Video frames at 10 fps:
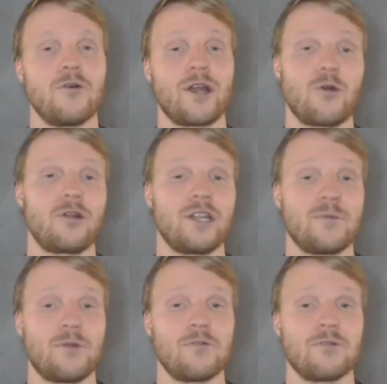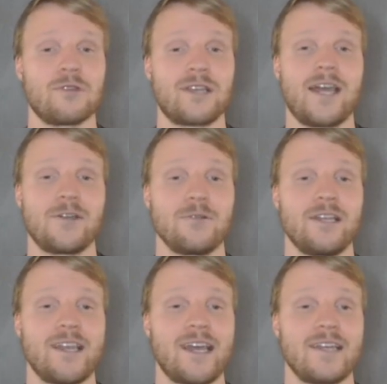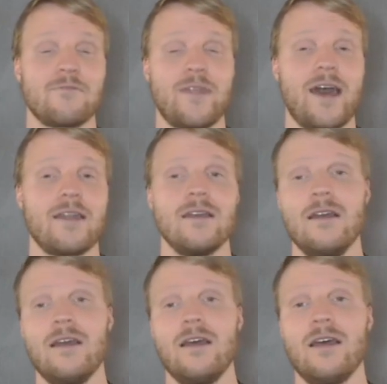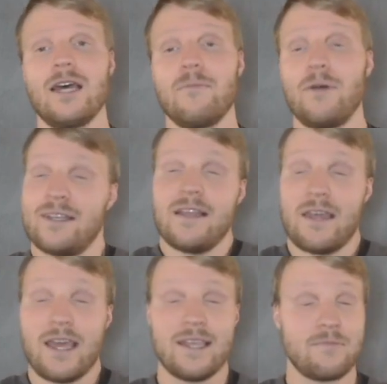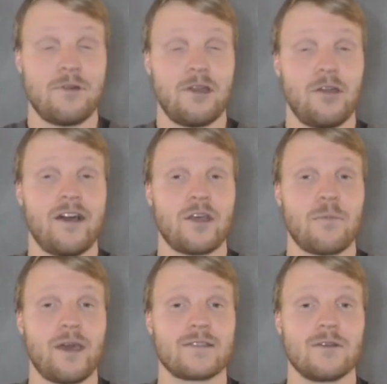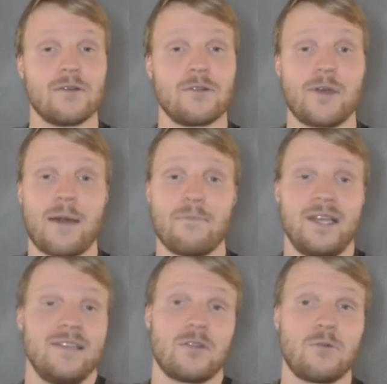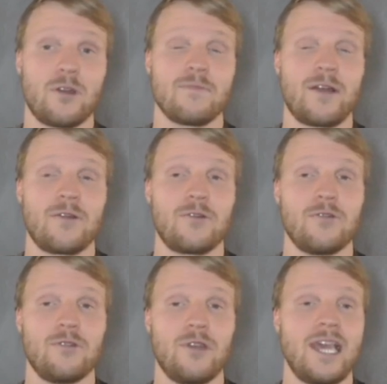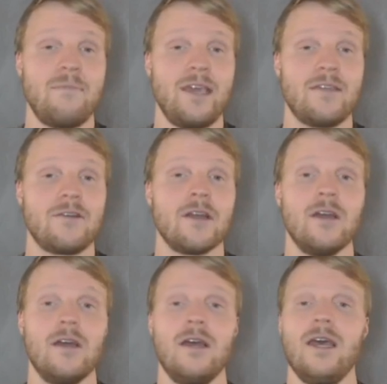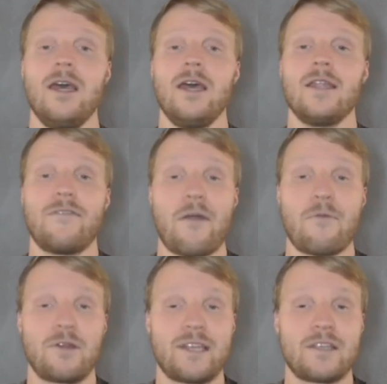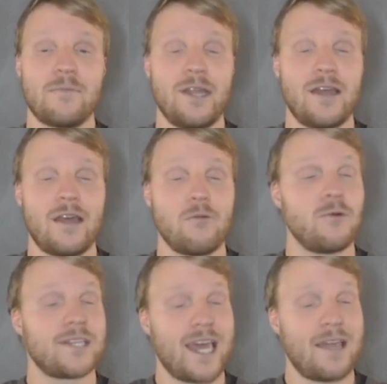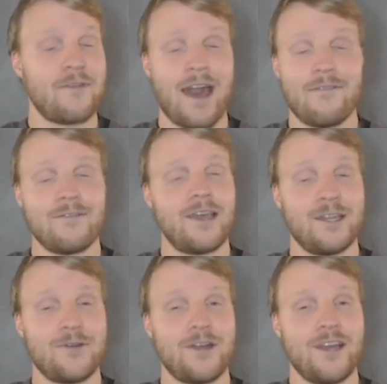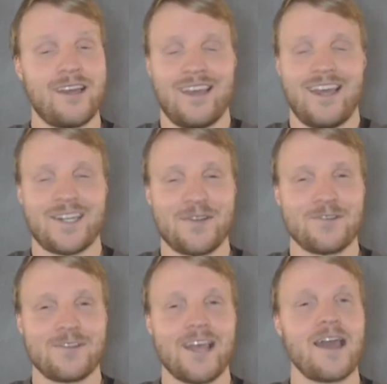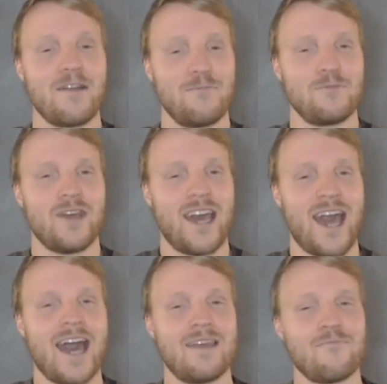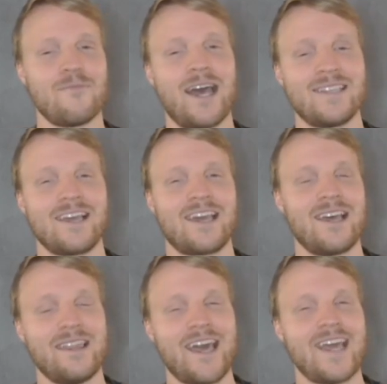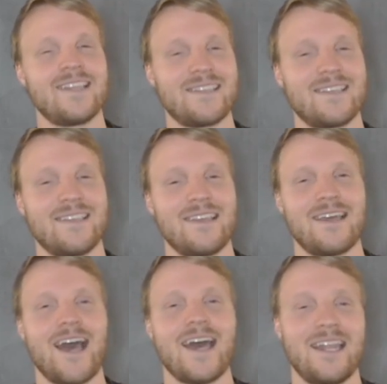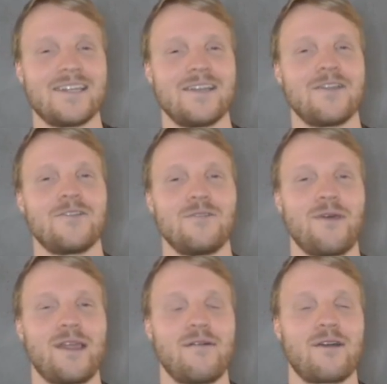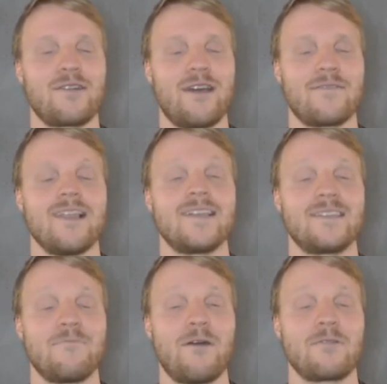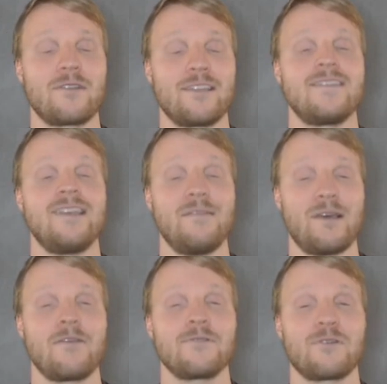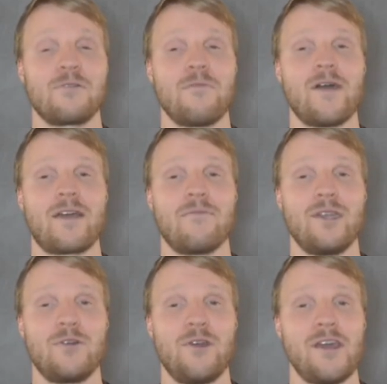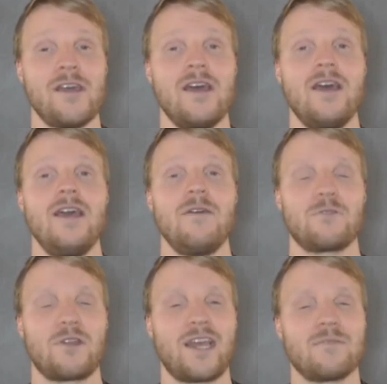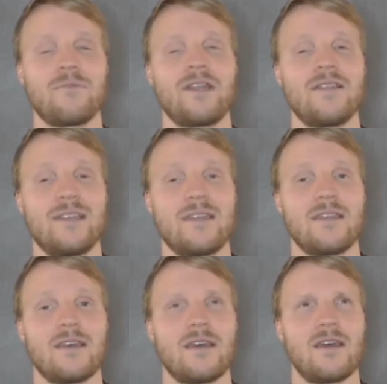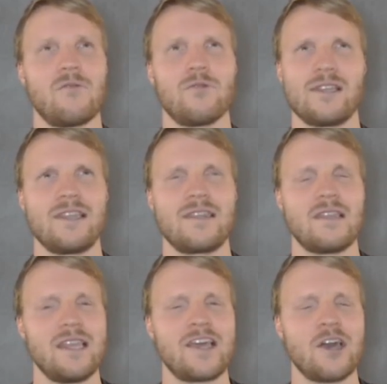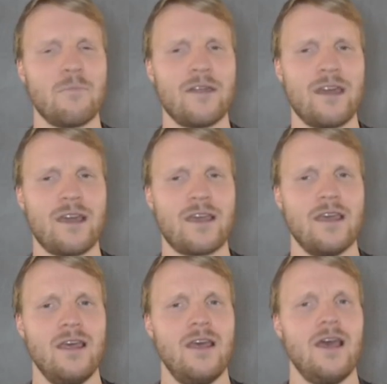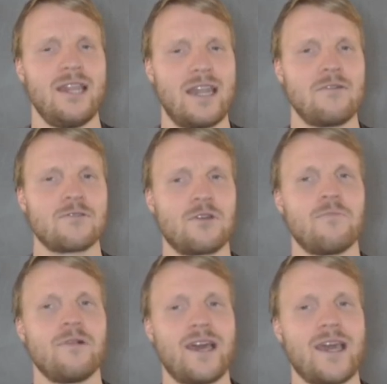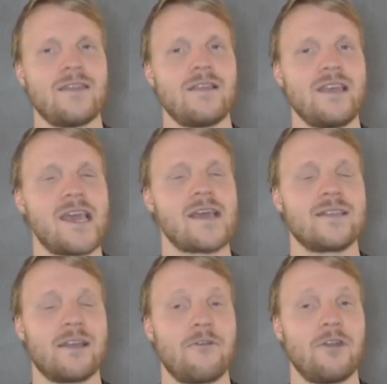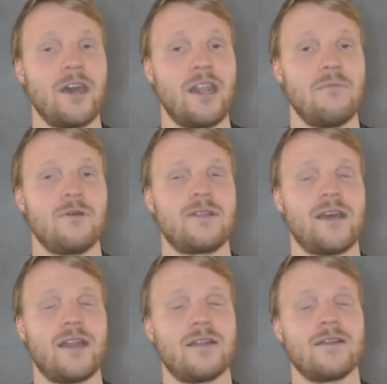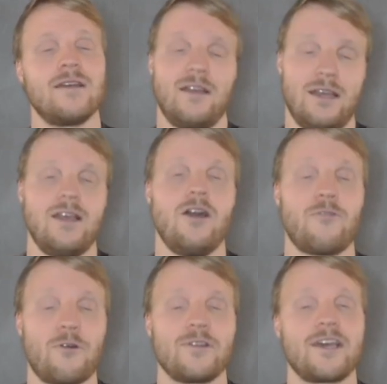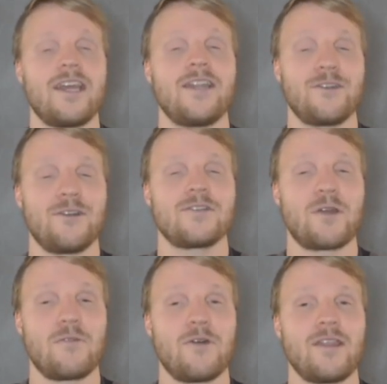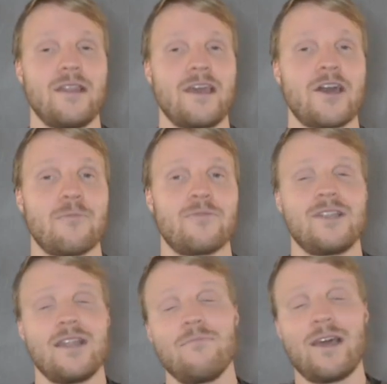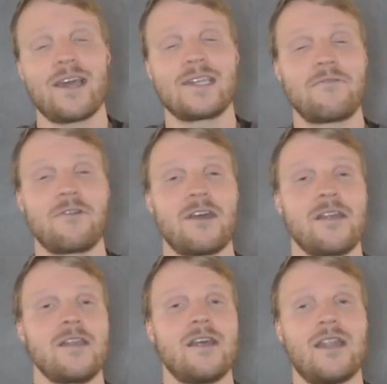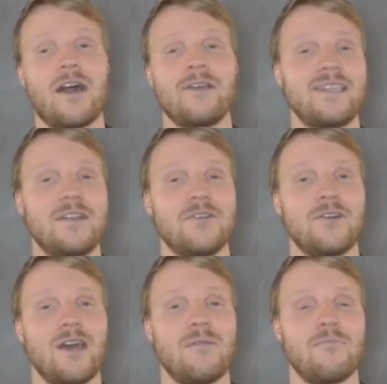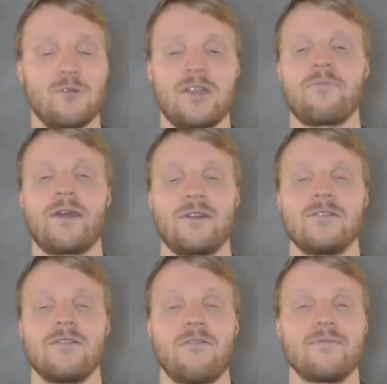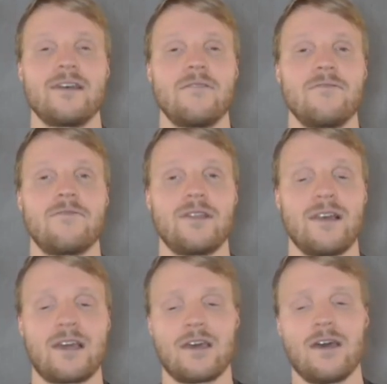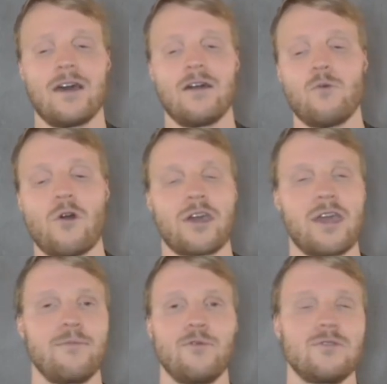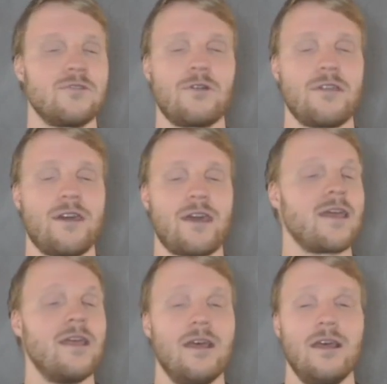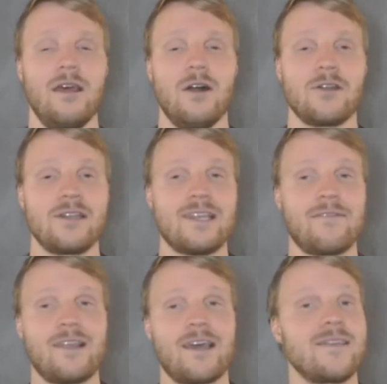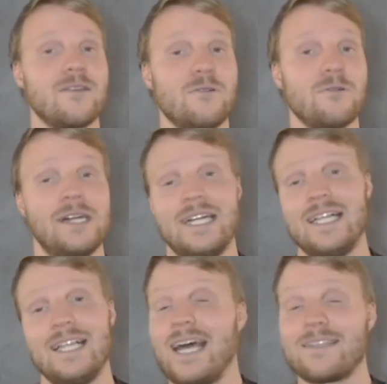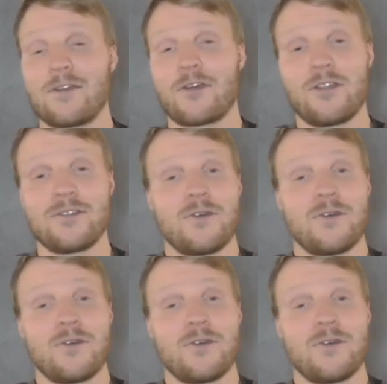And Gordon is one of those casualties, I guess, from that. But I still think he's a pretty good value pick. So he's worst player to keep either. Then we have Perez Estepinian, and once again we have the injury issues. I had him as like a late addition to the weekly wildcard draft last time around because it seemed like he was going to be back from injury. He was going to get some minutes in the League Cup, I think, and then he was going to play in the league against Sheffield United. But then, of course, he got injured straight away in the League Cup. Didn't play against Sheffield United, and now he's injured and posting pictures of himself with like a walking boot sort of thing on his left leg. So that's not good.